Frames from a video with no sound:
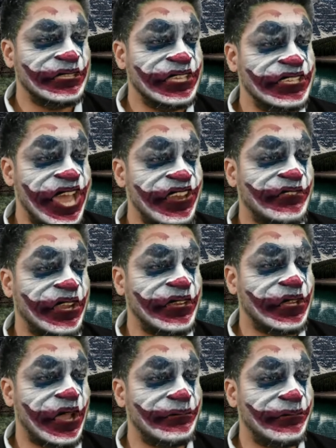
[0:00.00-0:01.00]
the
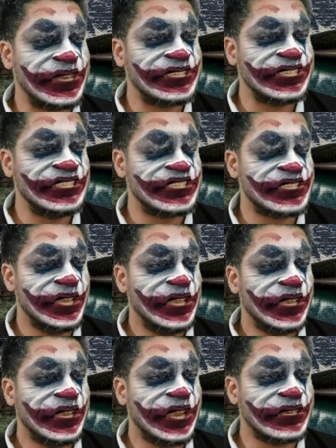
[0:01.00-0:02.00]
terrified combatant
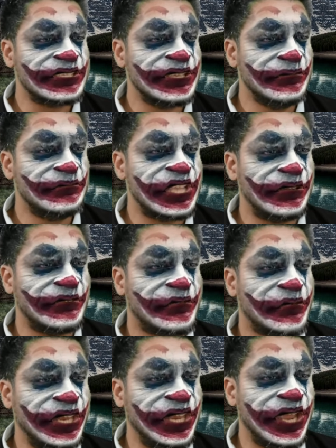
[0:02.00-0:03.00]
cuts himself
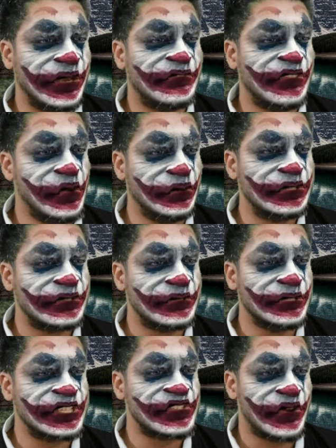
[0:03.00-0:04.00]
free and floats
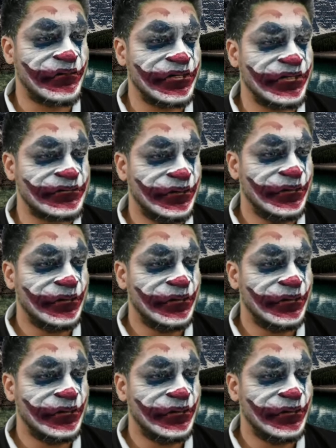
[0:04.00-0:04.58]
to the surface,